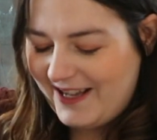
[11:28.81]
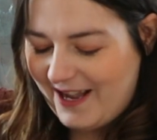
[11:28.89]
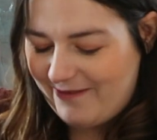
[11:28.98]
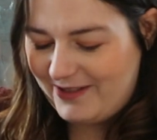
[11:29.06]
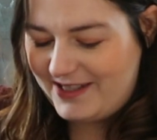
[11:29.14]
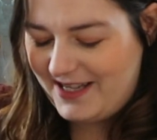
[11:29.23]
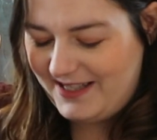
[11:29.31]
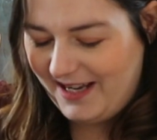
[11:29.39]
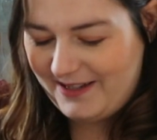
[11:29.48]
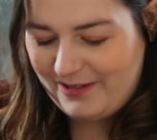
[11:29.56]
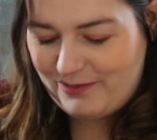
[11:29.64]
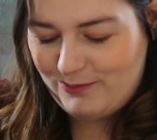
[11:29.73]
everyone says
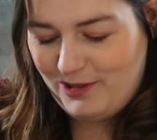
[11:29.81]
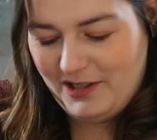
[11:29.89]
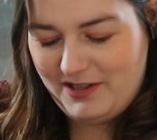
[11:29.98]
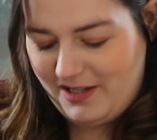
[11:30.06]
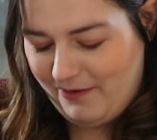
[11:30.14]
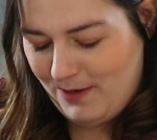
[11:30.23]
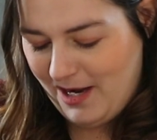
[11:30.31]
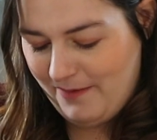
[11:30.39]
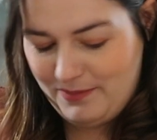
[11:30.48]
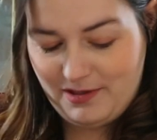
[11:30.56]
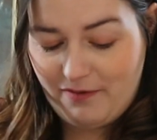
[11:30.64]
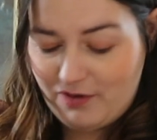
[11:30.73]
take cotton wool instead of
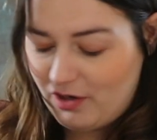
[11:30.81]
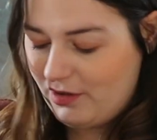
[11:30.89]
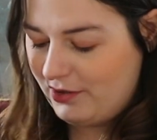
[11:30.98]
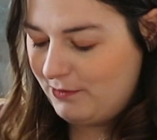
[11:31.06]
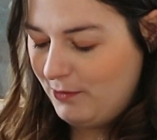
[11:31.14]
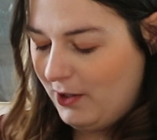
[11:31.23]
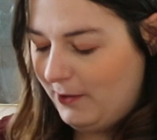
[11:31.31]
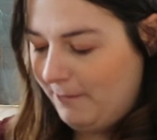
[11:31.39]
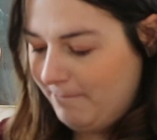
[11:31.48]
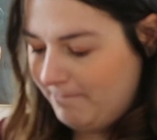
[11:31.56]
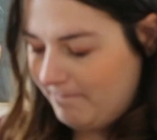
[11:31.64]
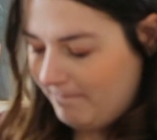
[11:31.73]
wipes, so I've got cotton wool.